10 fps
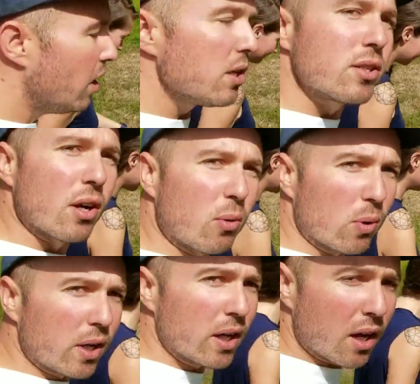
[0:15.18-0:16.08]
start
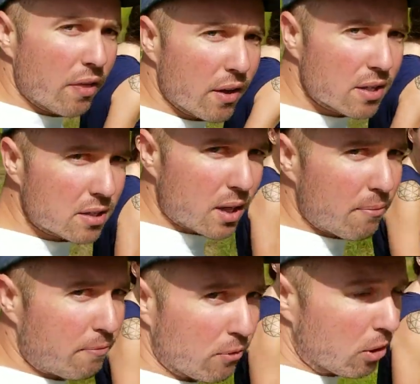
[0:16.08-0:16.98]
working on the
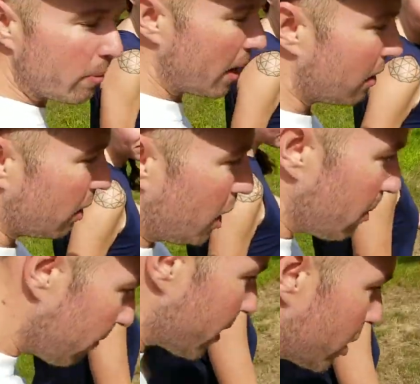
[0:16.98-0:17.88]
subfloor. We had a little bit
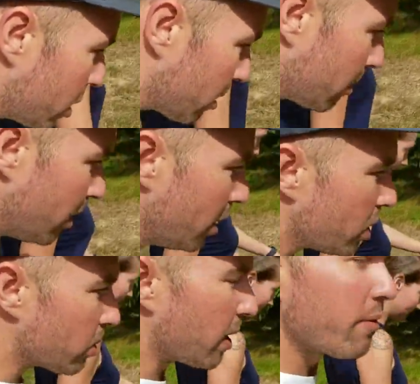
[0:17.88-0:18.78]
of an issue
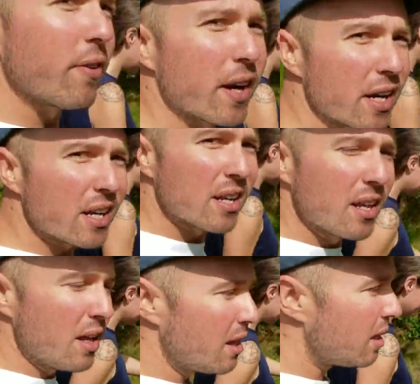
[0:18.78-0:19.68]
trying to find
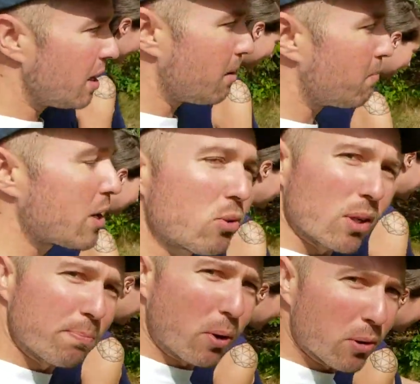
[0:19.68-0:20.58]
the
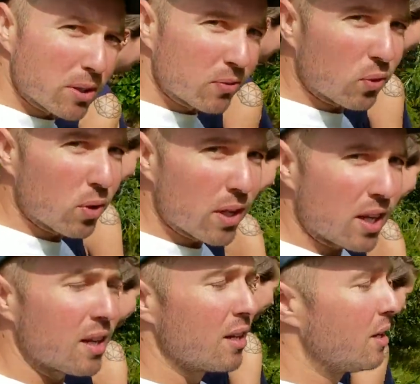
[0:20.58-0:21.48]
metric bolts for
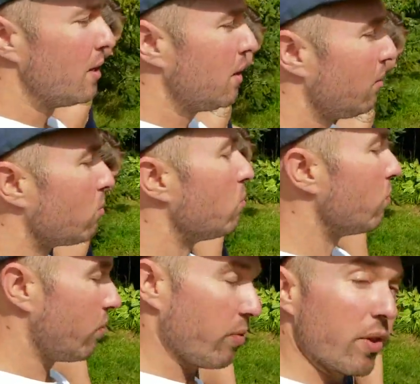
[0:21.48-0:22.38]
the,
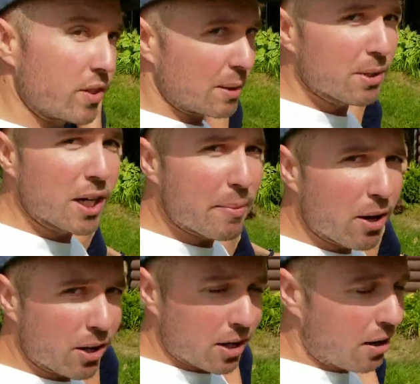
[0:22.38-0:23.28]
seems like an
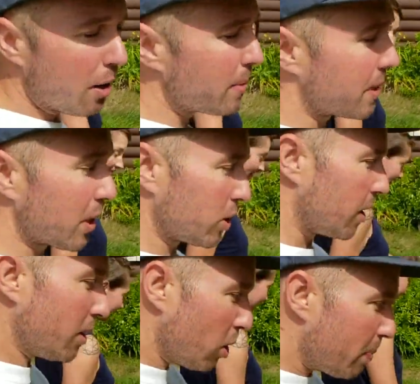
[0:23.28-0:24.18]
American car, but it's actually a
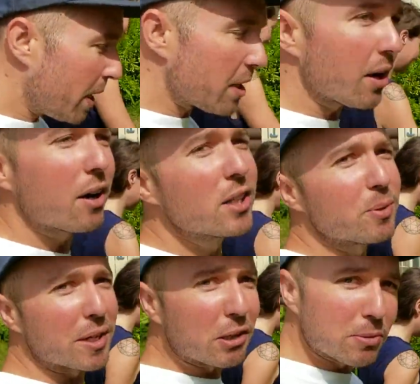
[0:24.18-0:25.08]
European car. So
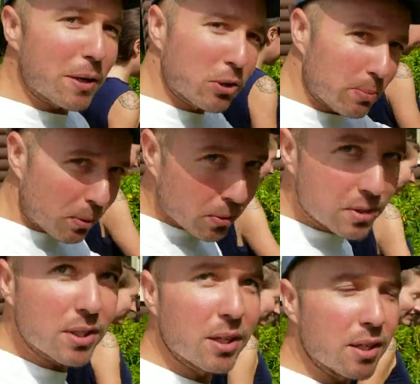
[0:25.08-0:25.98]
we had to use metric bolts
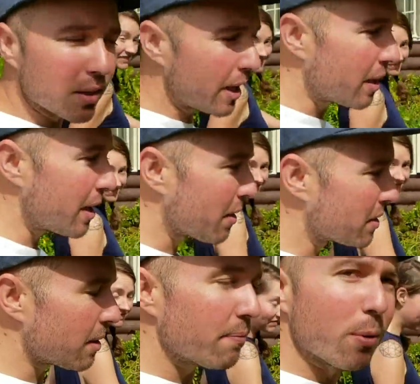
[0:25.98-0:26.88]
to lay it down the
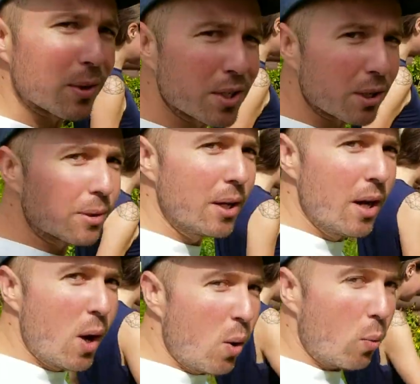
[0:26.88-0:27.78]
subfloor. So
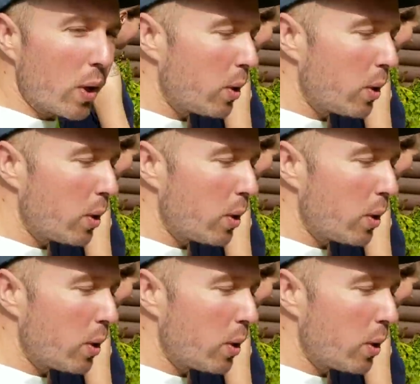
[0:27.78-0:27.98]
we